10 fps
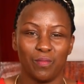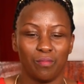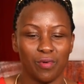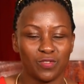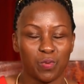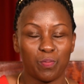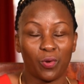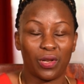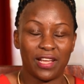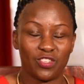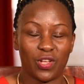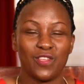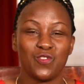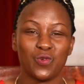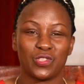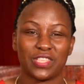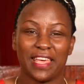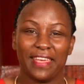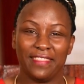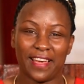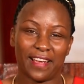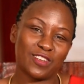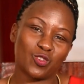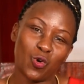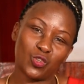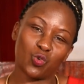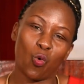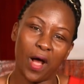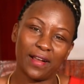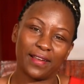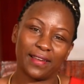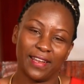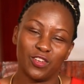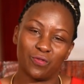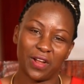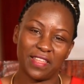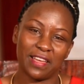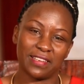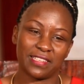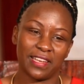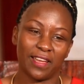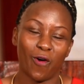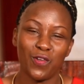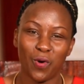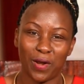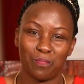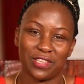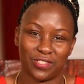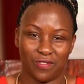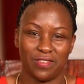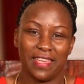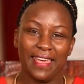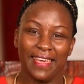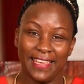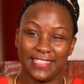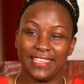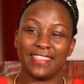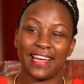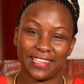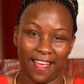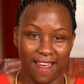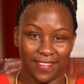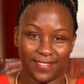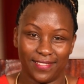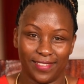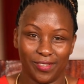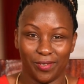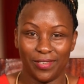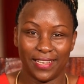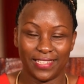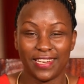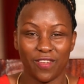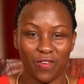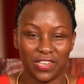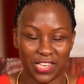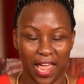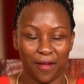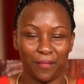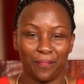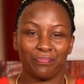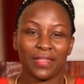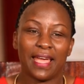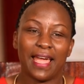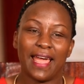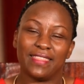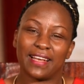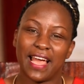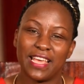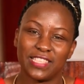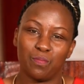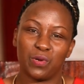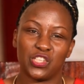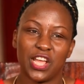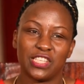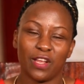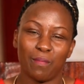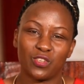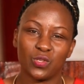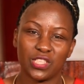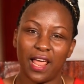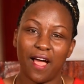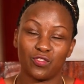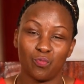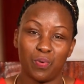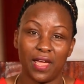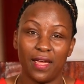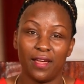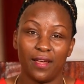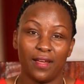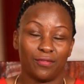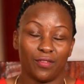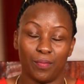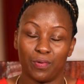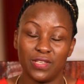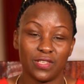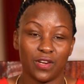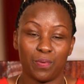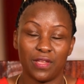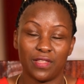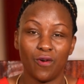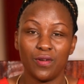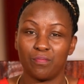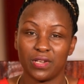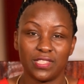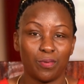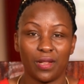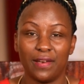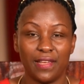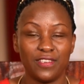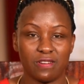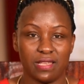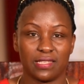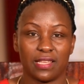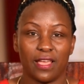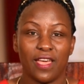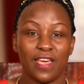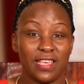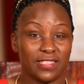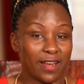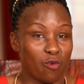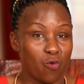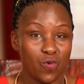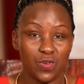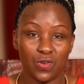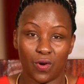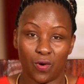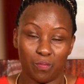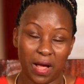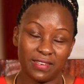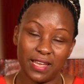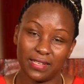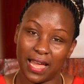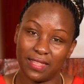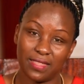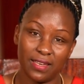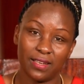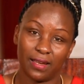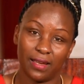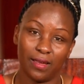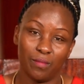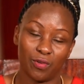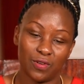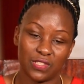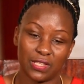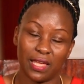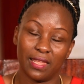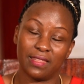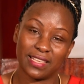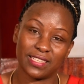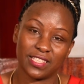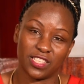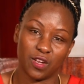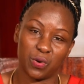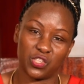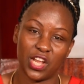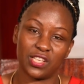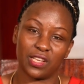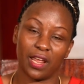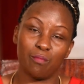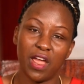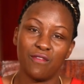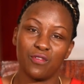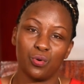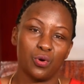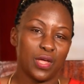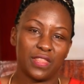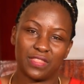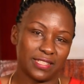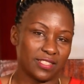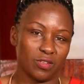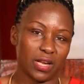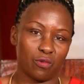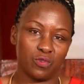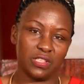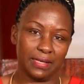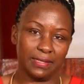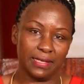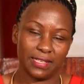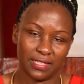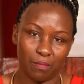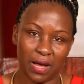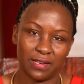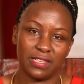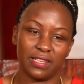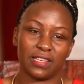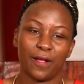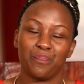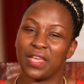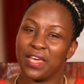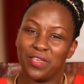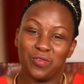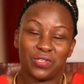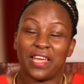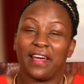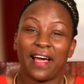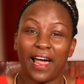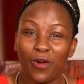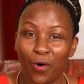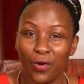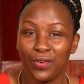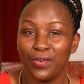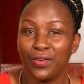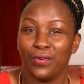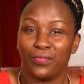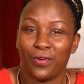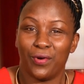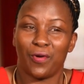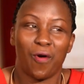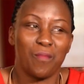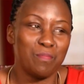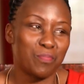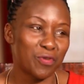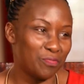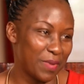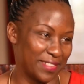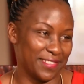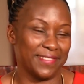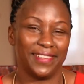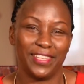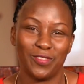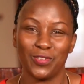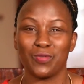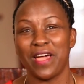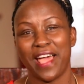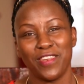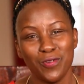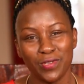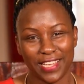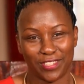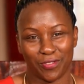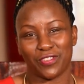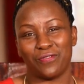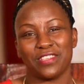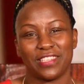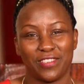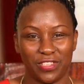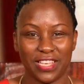most people actually use their car to go to work, and you'll find that only one person is in that car, at any given time. And the car is depreciating, but you still have to pay for repay the loan, principal and interest. Is that a good or bad debt? I think because the asset is depreciating, in my view, that is not a good debt. It is a bad debt. You take a loan for home improvement. You want to buy a new set of sofa set. You